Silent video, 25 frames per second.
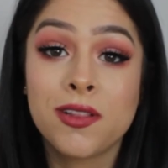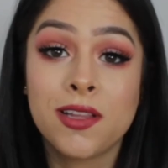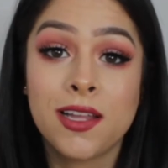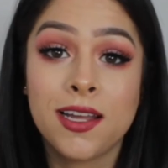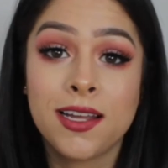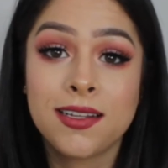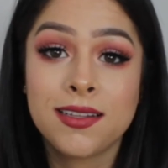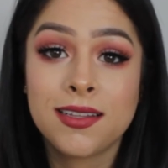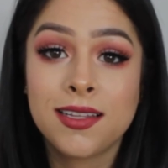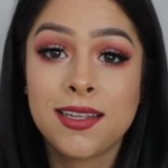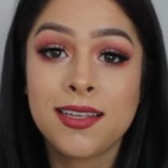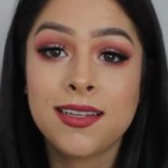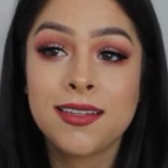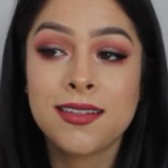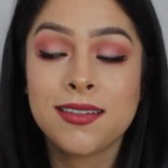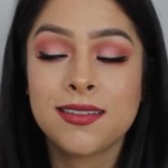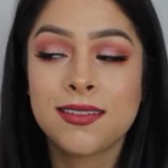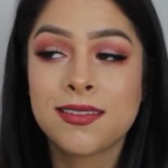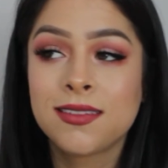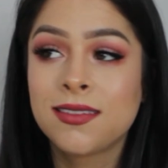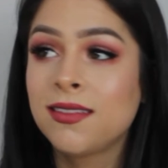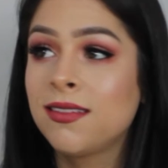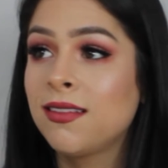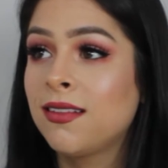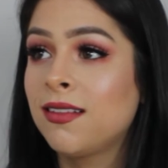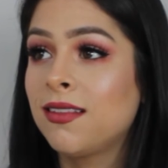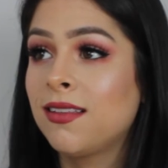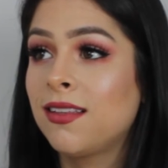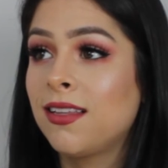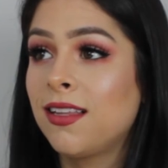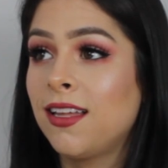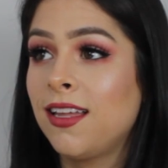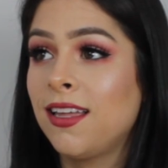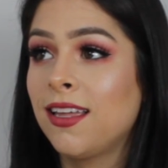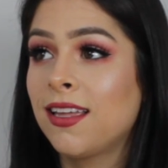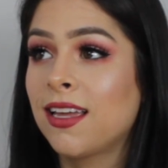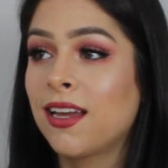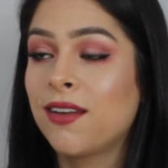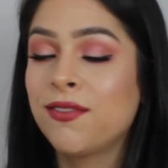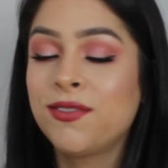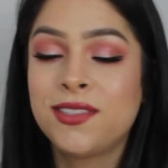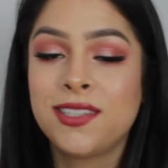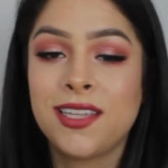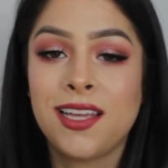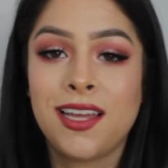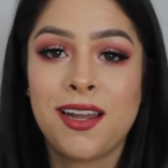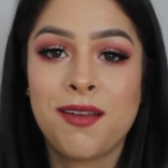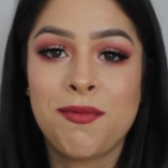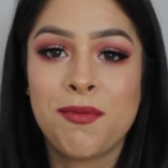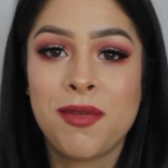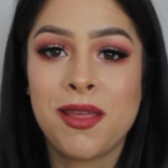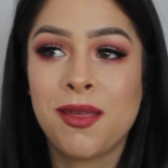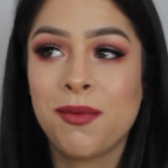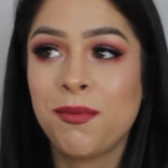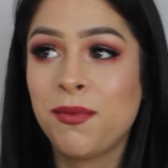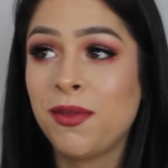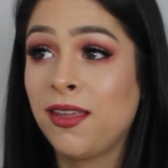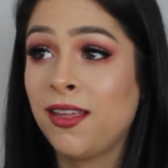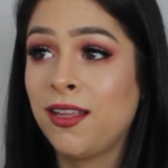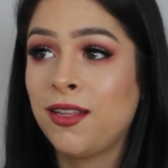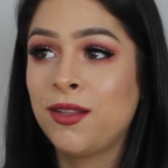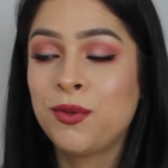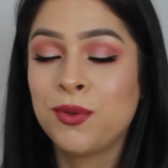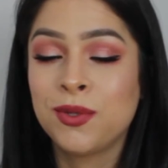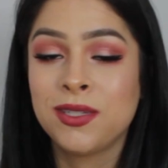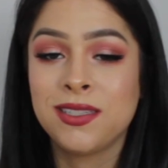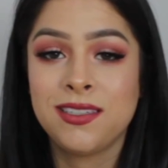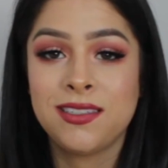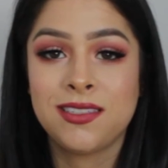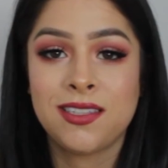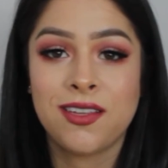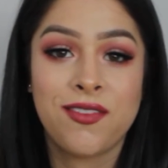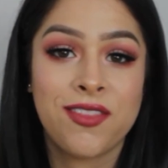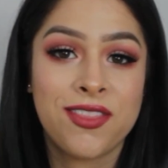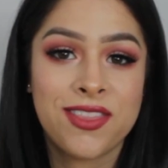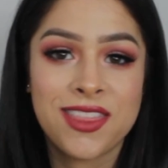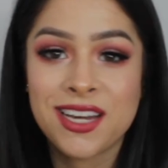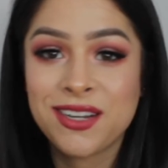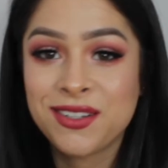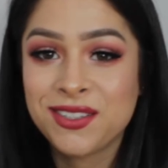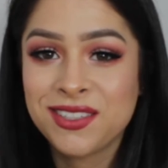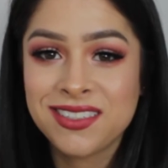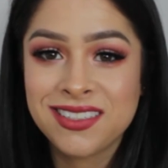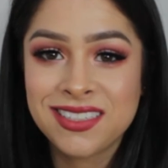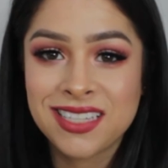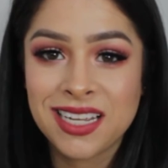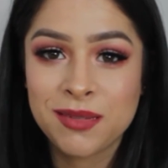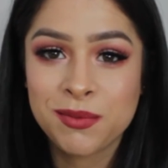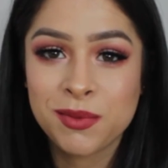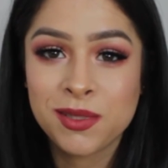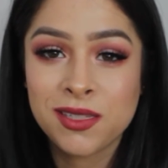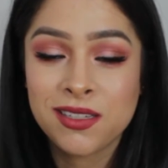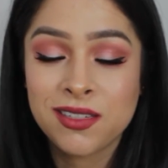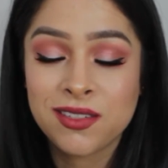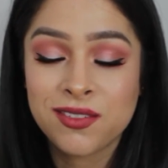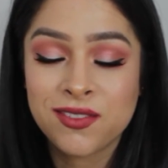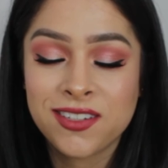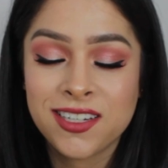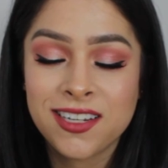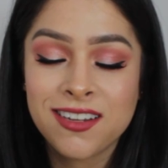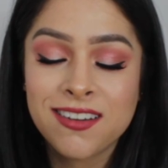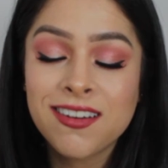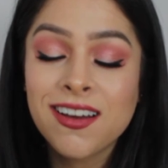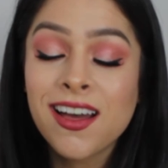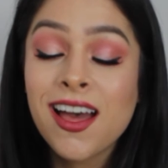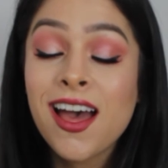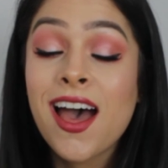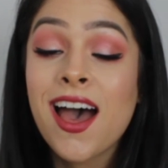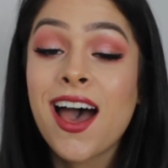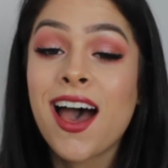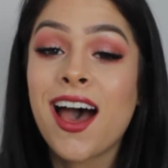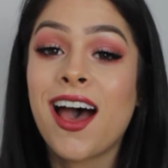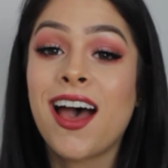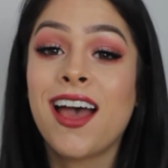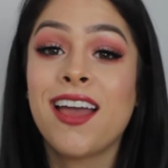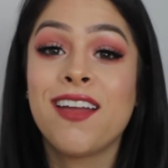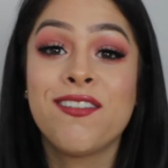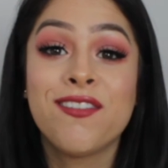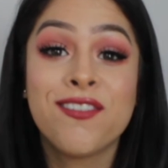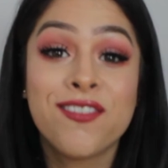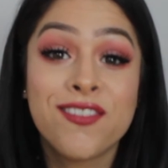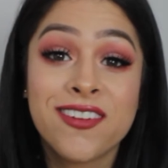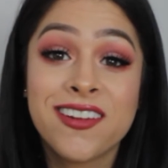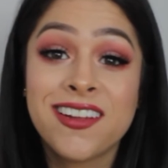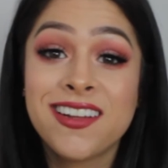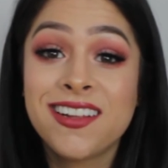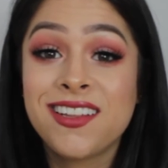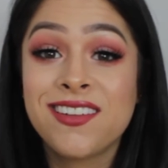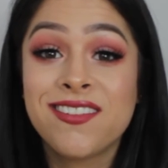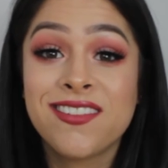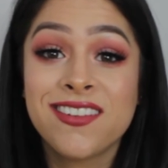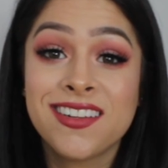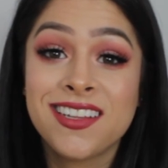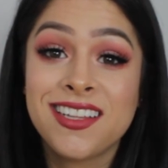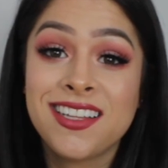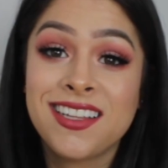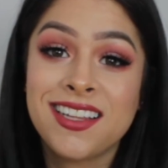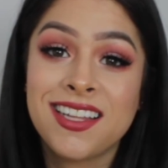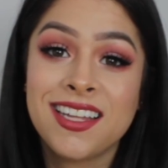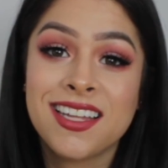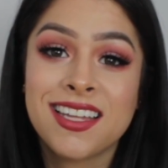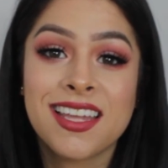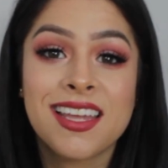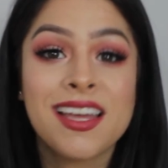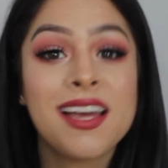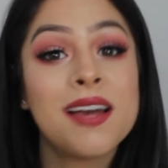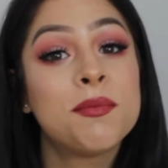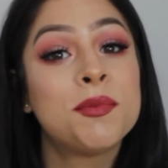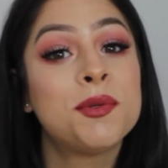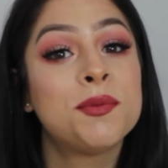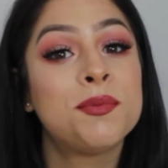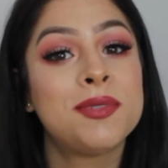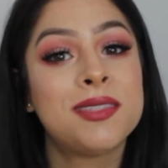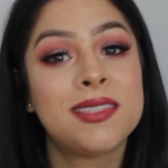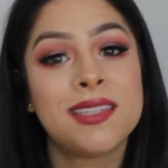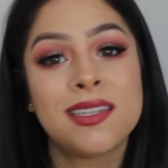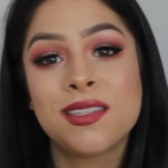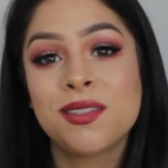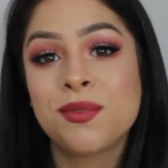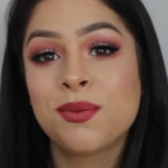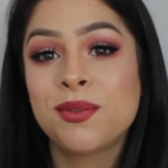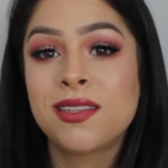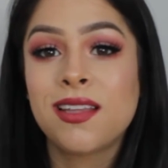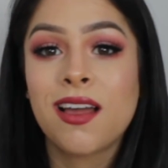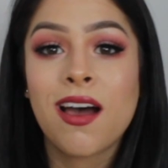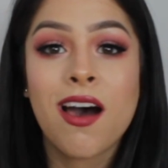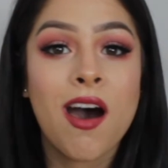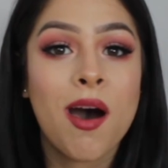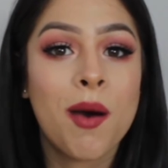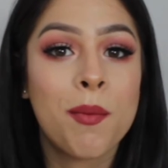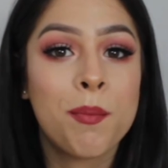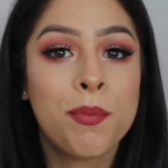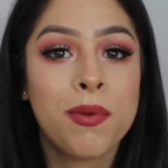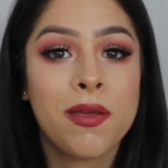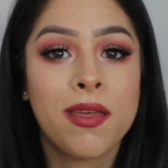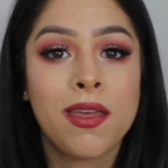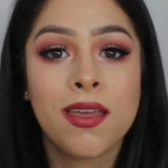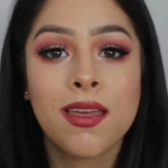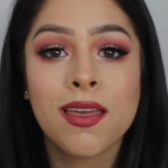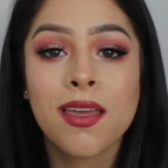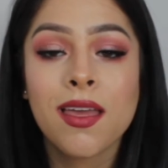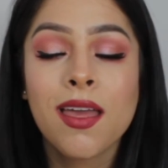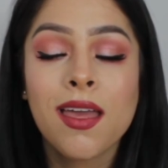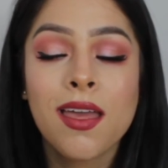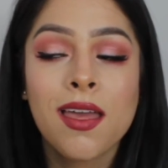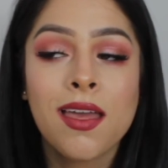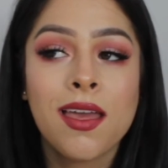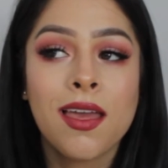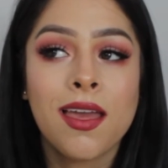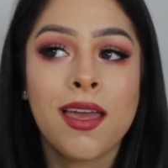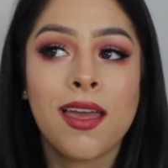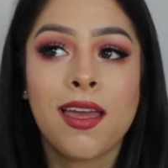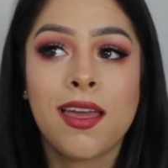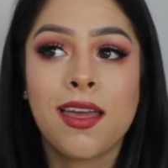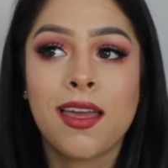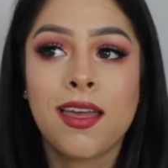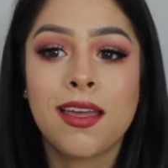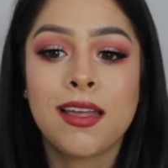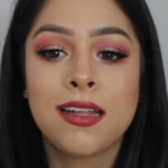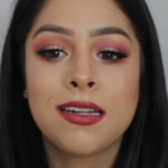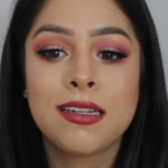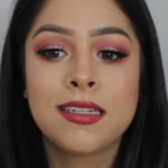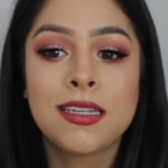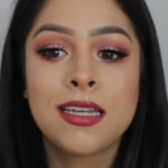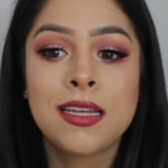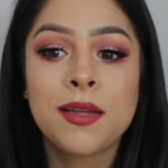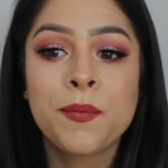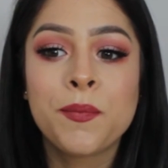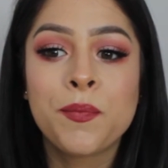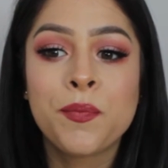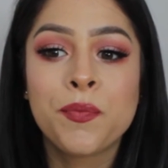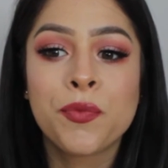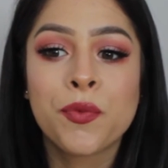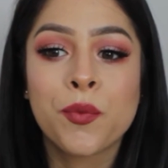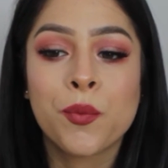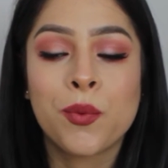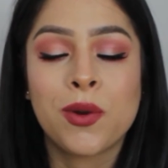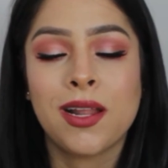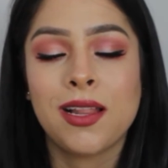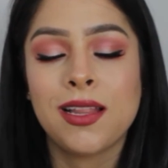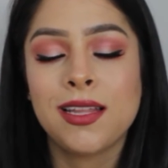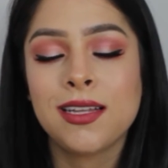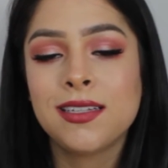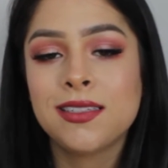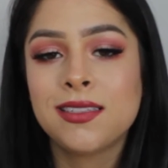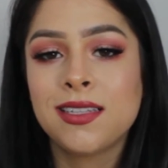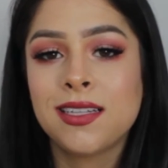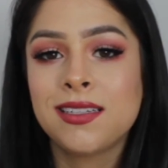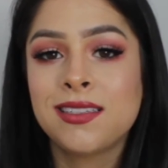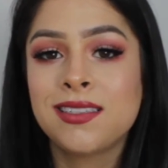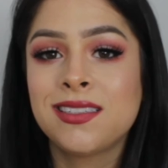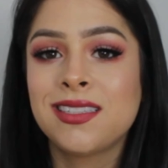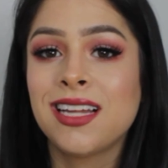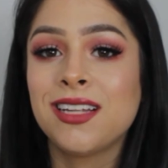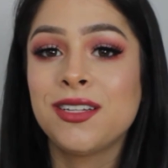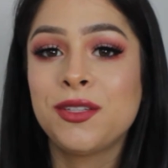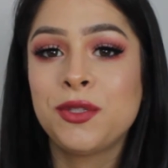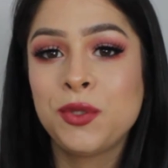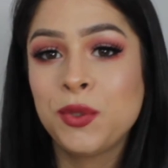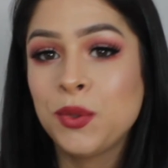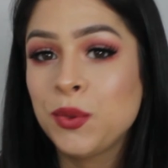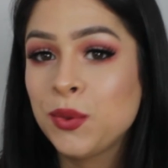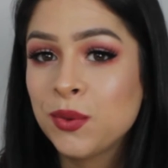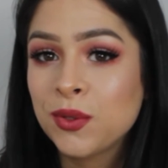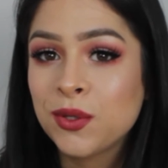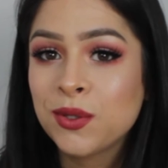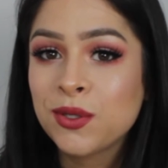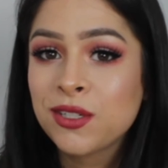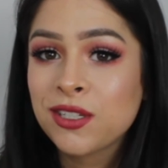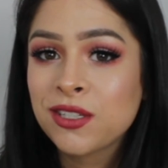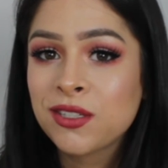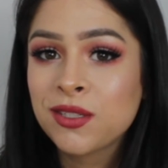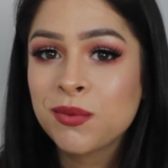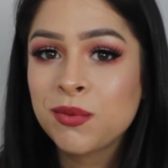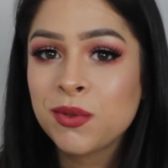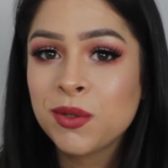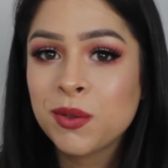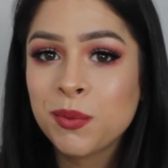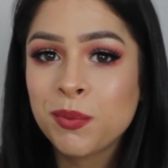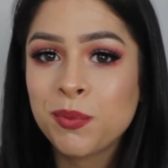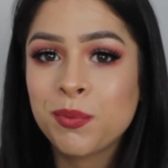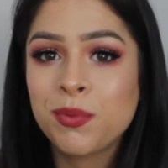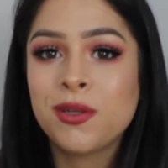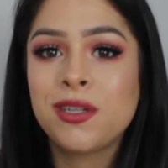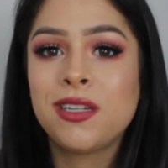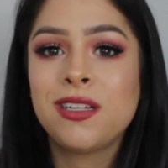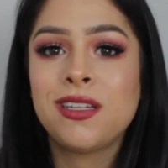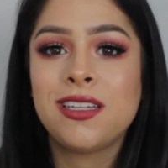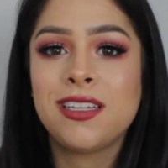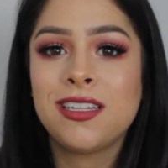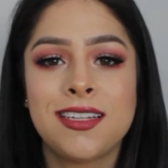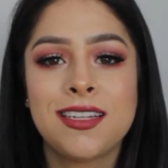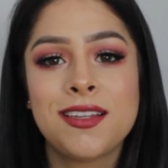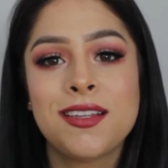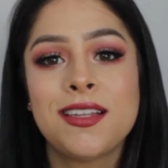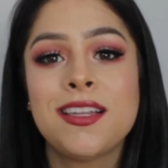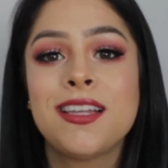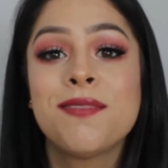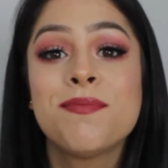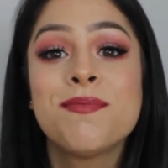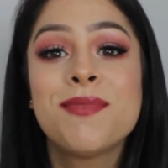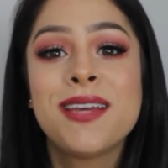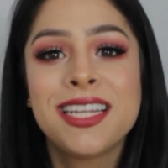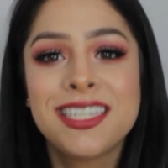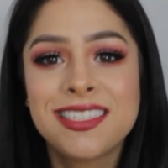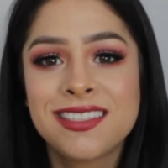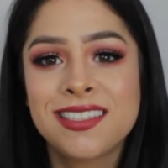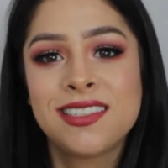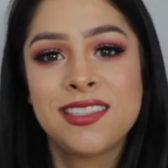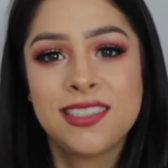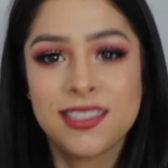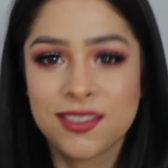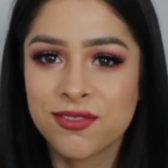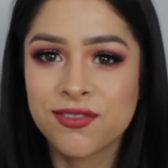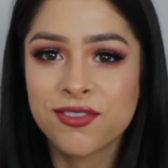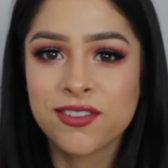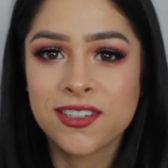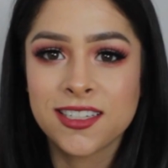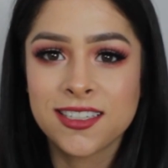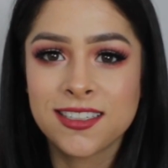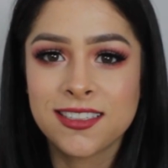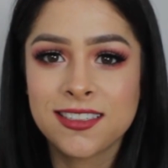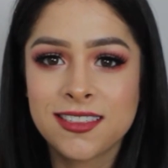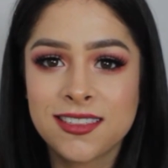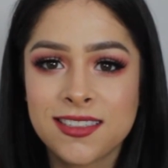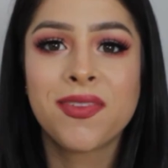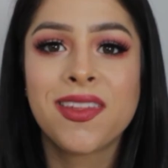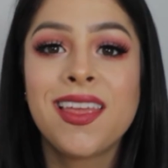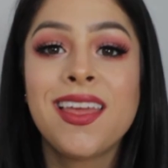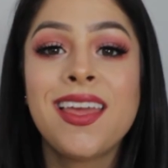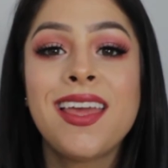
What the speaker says: liked it. Like I've said maybe 27,000 times in this video, I really like it. I'm obsessed with the hot pink, and what I like is that it's not too noticeable, but it makes a difference.